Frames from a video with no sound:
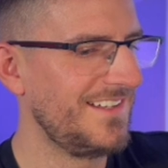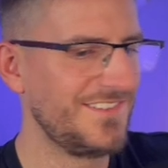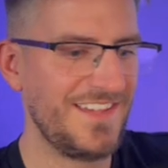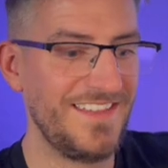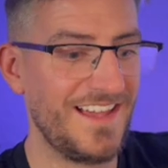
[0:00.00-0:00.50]

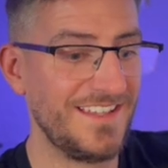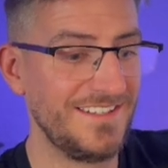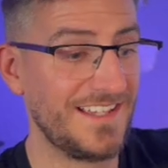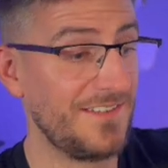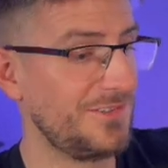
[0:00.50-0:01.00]
In saying that,
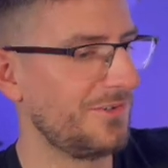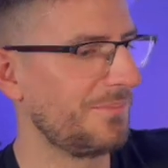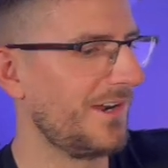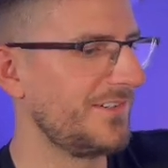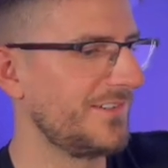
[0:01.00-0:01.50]
you can have two
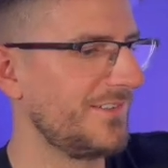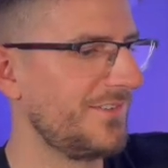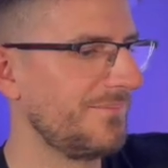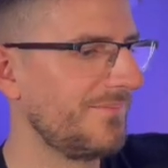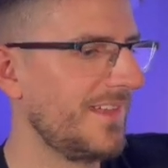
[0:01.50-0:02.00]

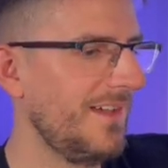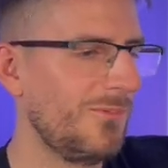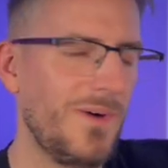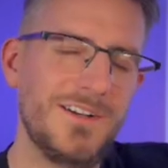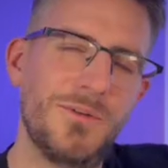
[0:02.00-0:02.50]
approaches.
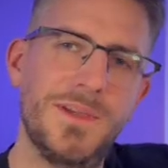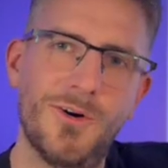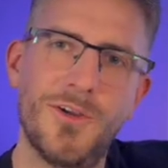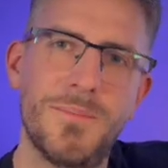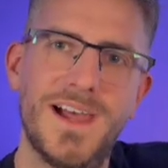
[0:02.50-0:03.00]
One could be
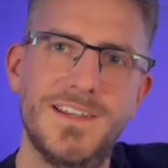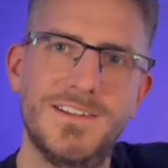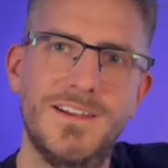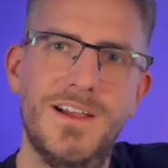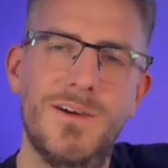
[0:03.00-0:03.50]

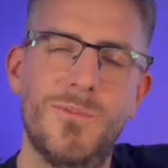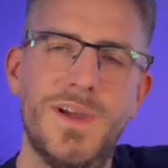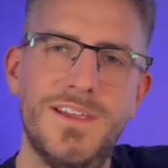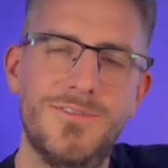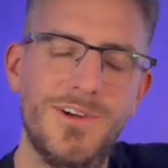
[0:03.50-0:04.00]
automated,
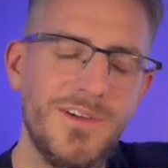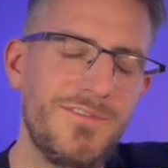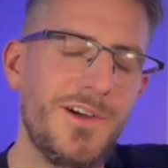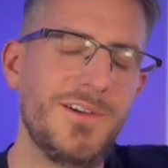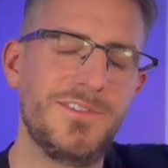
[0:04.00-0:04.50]
where you really
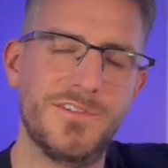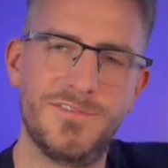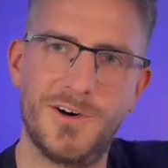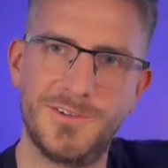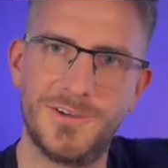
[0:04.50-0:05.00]
focus on
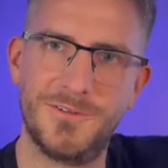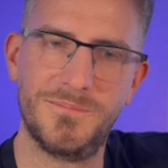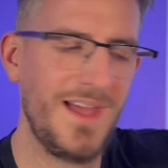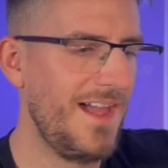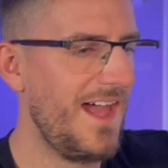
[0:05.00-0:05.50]

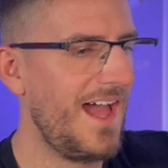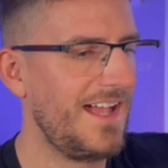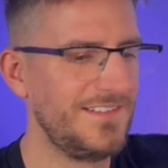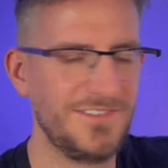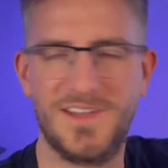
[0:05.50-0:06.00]
volume
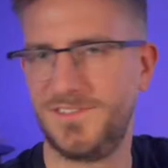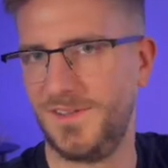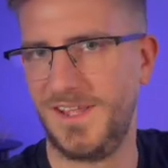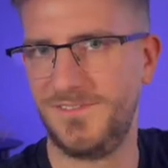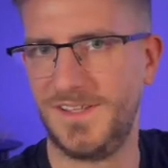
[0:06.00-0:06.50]
and less
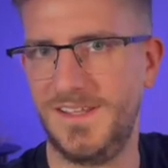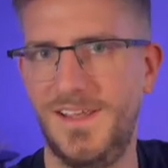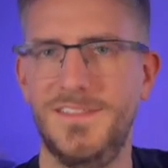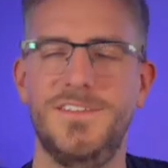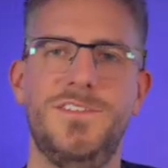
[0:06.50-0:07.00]
on effort.
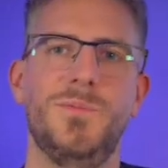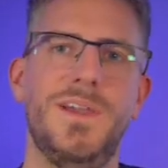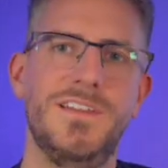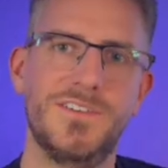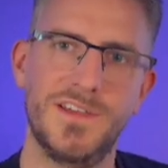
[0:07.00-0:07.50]
This is
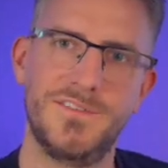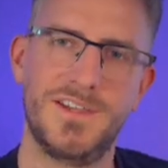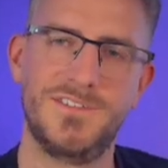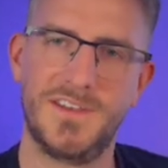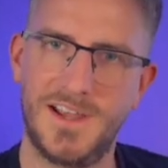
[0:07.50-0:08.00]
where you
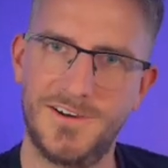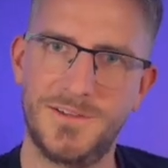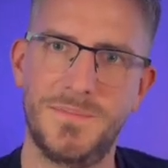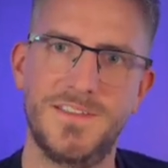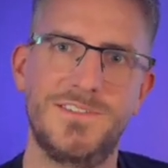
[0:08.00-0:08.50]
deliver
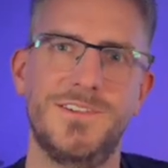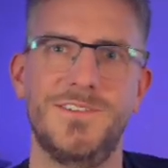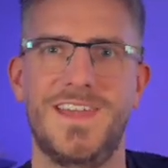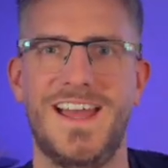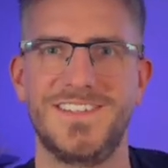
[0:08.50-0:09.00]
generic
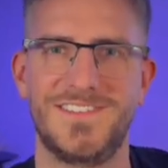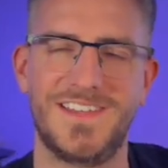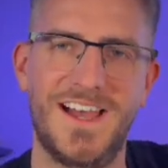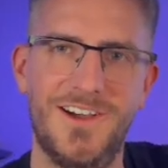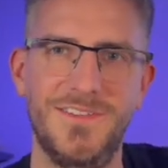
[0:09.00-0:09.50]
messages at
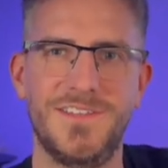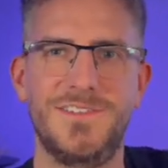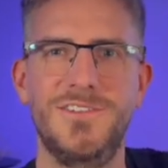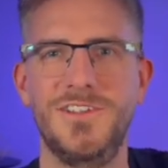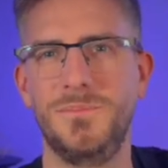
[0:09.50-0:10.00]
scale
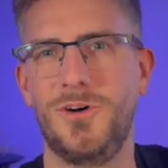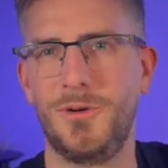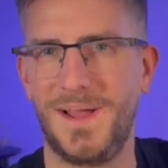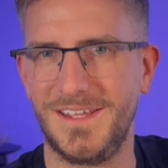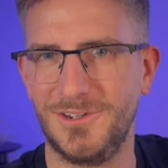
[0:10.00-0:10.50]
that's usually
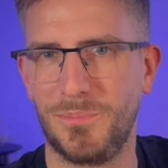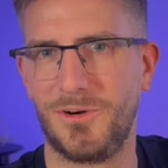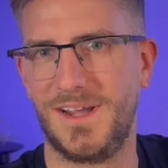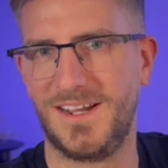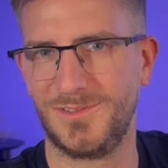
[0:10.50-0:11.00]
more about your
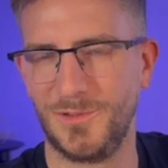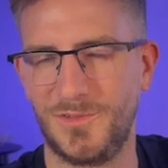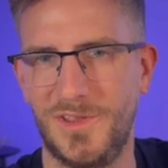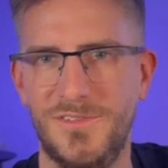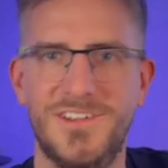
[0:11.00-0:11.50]
product or
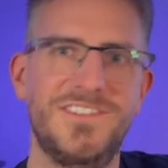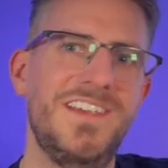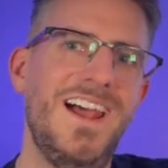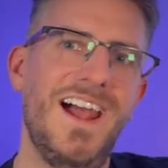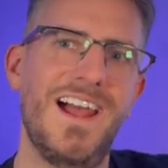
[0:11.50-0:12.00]

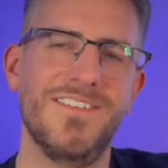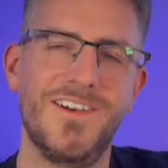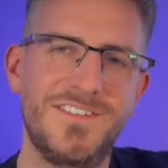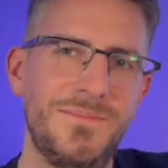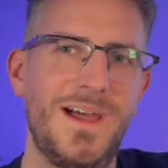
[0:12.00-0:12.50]
service and
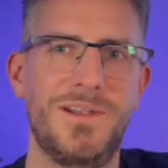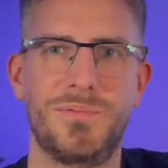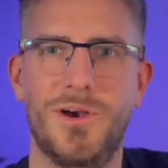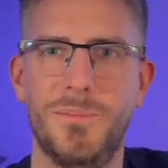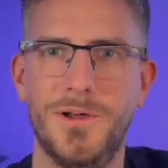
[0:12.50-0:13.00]
less about a
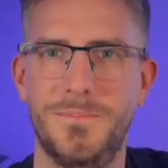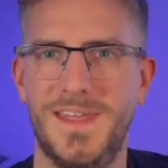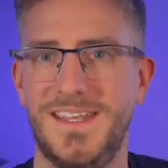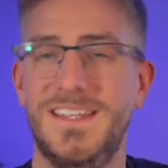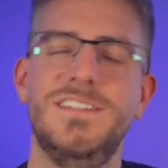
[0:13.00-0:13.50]
problem
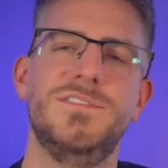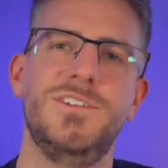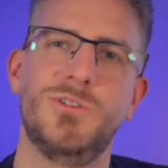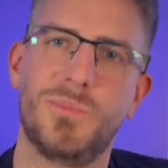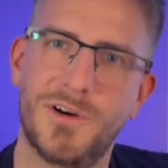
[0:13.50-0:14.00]
that an
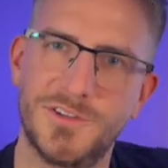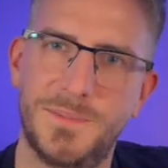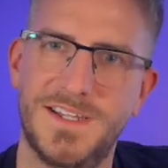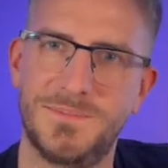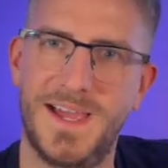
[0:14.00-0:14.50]
individual
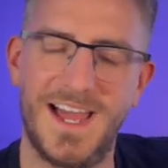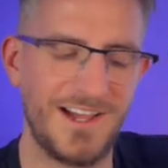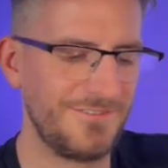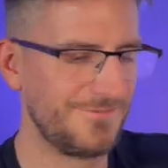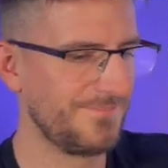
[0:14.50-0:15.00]
prospect may
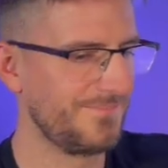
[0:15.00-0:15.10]
have.